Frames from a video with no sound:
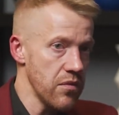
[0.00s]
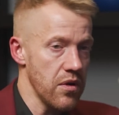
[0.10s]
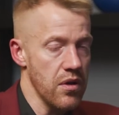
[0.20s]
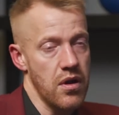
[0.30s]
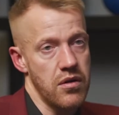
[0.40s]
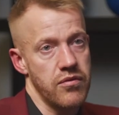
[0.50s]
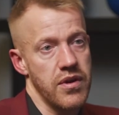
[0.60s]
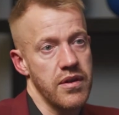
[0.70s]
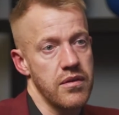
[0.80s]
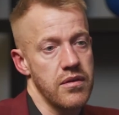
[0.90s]
I can't
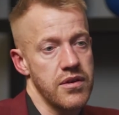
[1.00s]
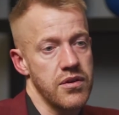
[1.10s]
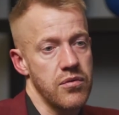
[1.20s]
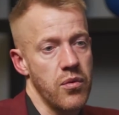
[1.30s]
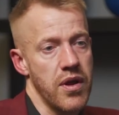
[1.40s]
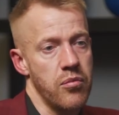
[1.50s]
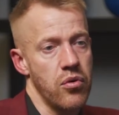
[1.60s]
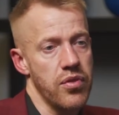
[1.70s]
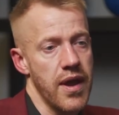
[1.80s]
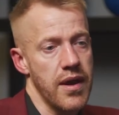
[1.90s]
really, there's no other way to
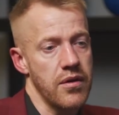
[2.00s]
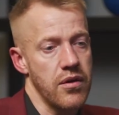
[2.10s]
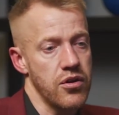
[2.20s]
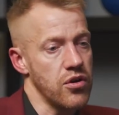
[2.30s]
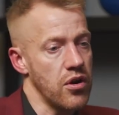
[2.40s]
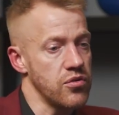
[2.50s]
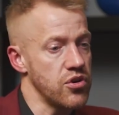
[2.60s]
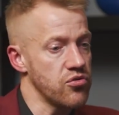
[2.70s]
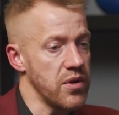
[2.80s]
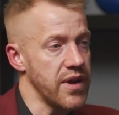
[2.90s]
put that. No, I
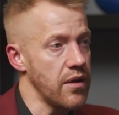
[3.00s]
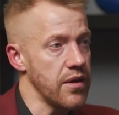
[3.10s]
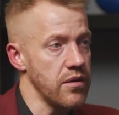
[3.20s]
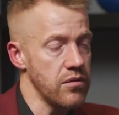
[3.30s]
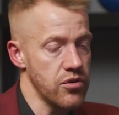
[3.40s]
just went downhill.